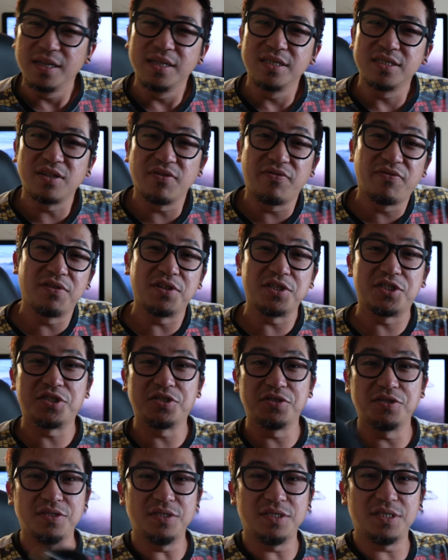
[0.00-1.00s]
So for the
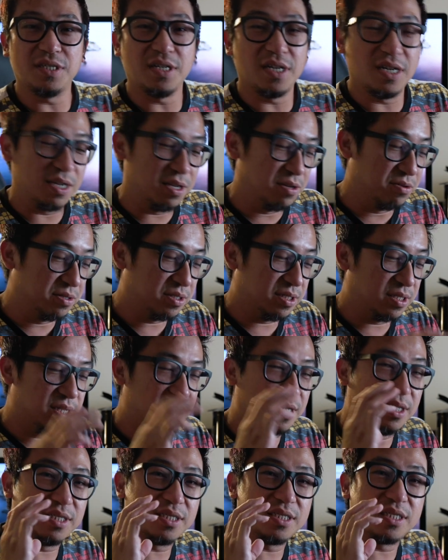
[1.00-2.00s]
shoot, I use
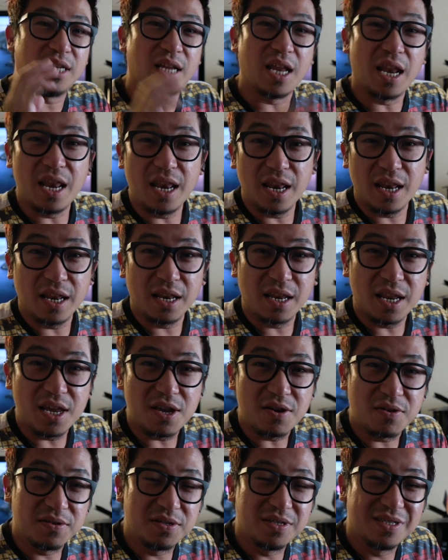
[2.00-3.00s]
this
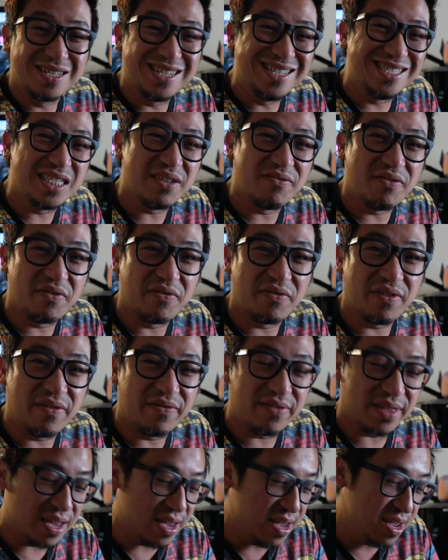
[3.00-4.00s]
Nikon
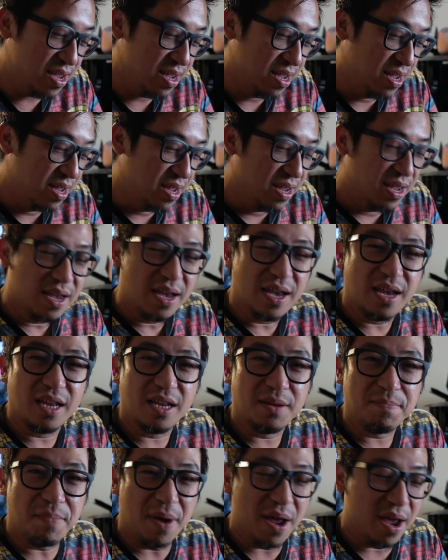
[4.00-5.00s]
D750
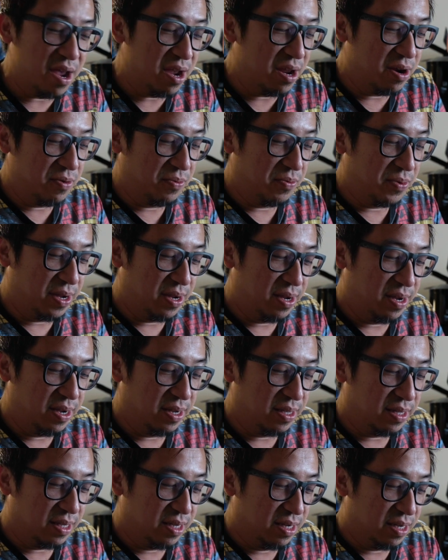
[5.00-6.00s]
and paired
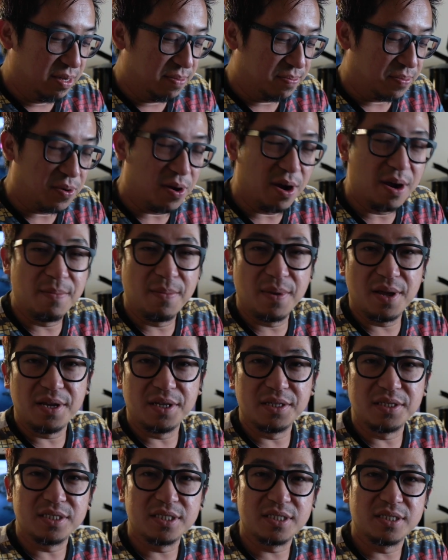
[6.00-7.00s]
with the prime
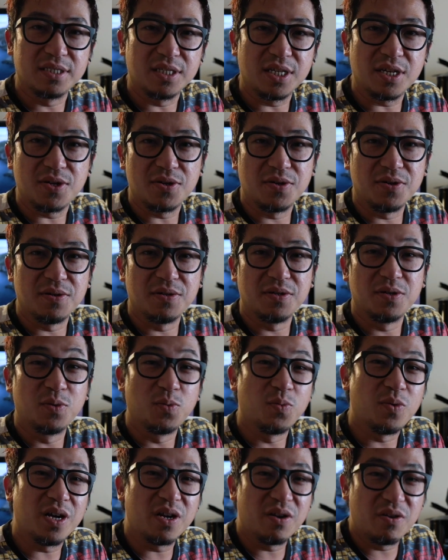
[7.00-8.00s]
lens Nikon
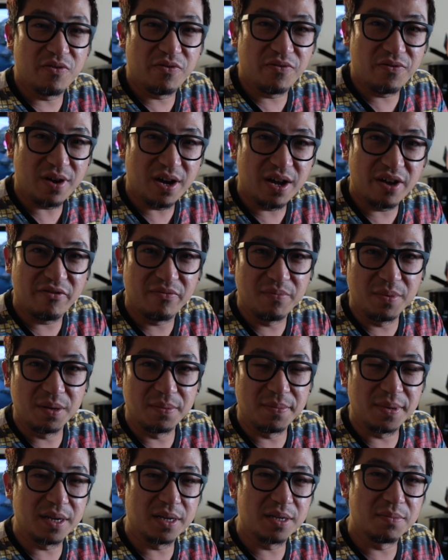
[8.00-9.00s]

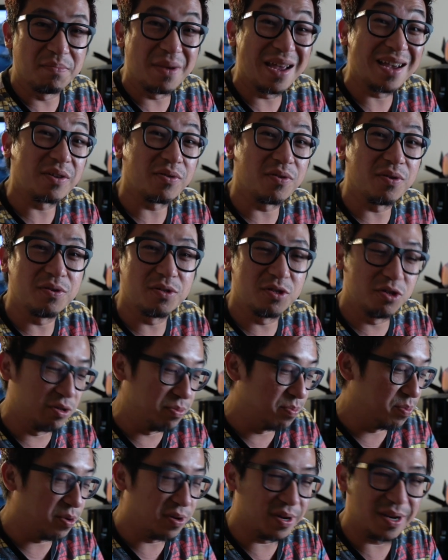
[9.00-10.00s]
105mm macro
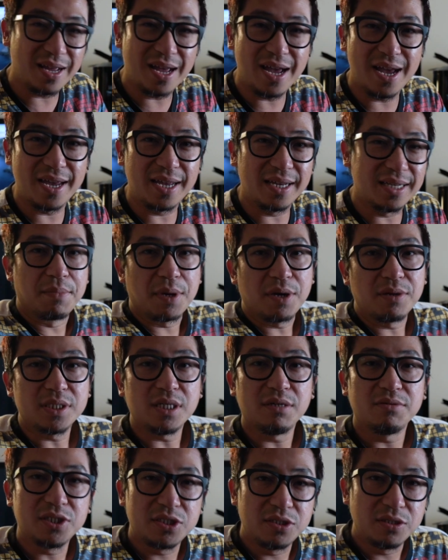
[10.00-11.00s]
2.8. Because
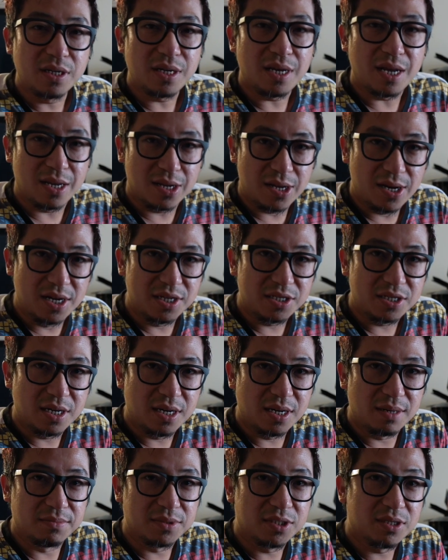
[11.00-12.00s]
I was shooting at night
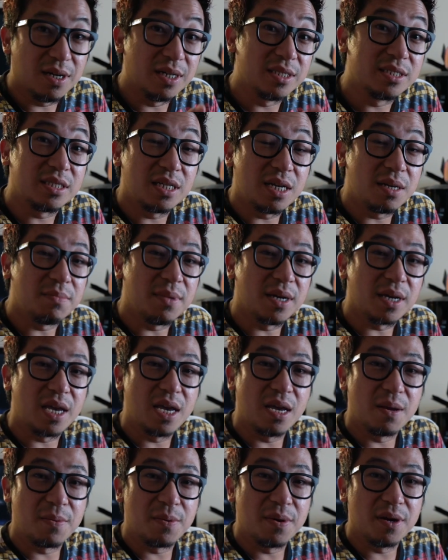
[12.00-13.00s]
time, so I set my
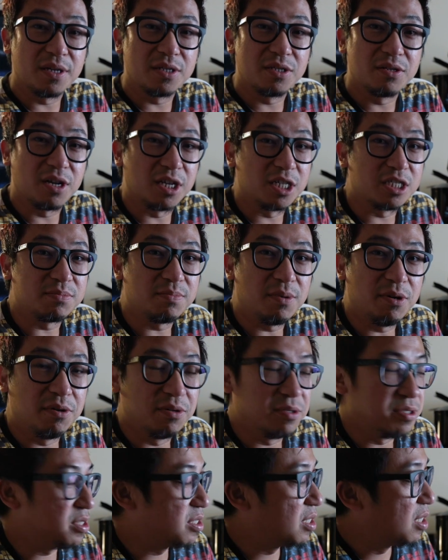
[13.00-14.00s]
camera to
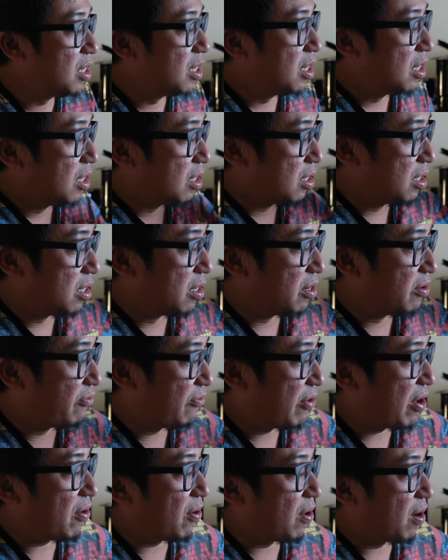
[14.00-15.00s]
expose the
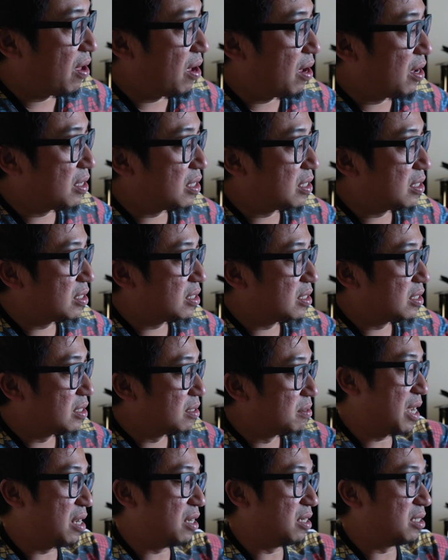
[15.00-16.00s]
fairy lights
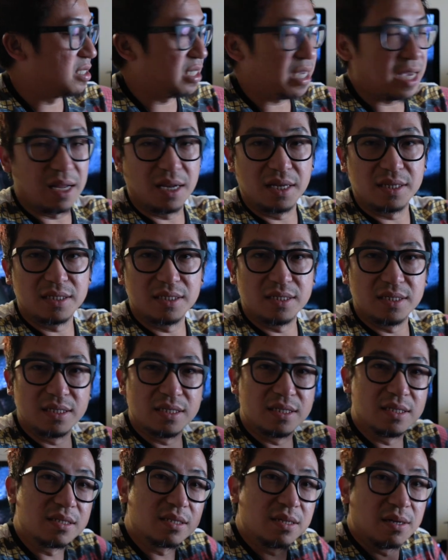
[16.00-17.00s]
and the skeleton